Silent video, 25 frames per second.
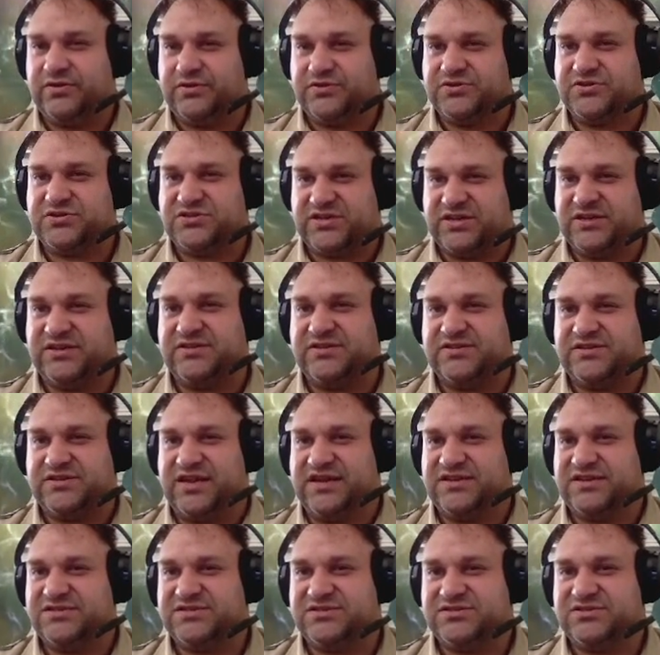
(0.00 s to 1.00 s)
skill
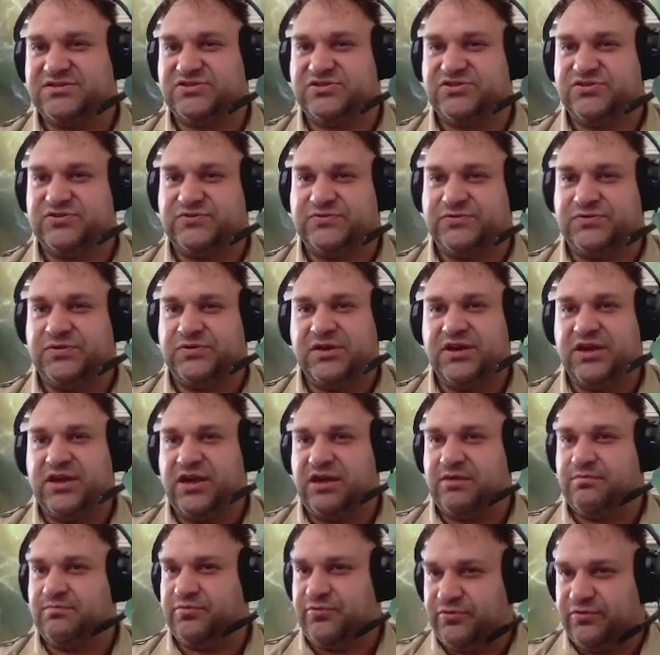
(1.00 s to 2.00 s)
tests to
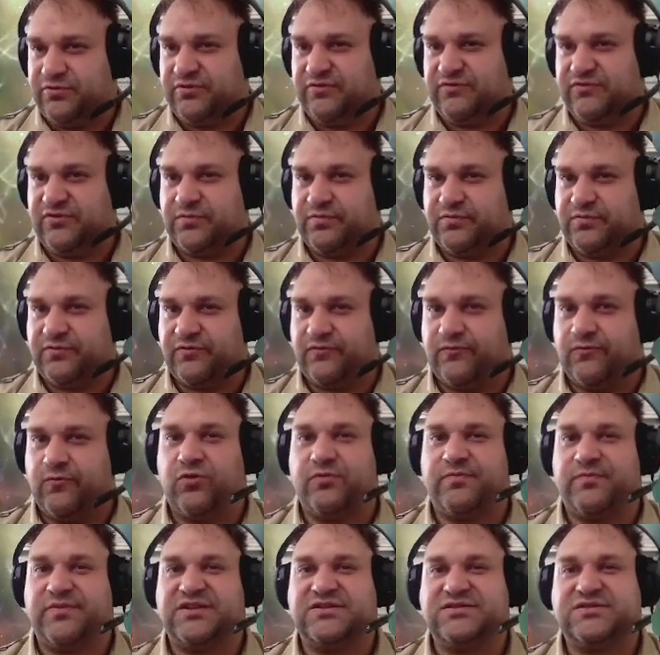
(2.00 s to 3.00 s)
improve your
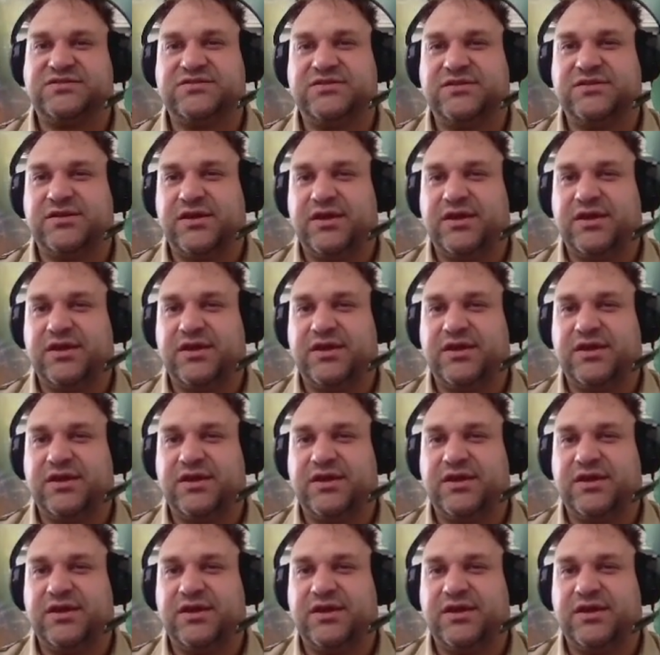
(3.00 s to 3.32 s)
performance.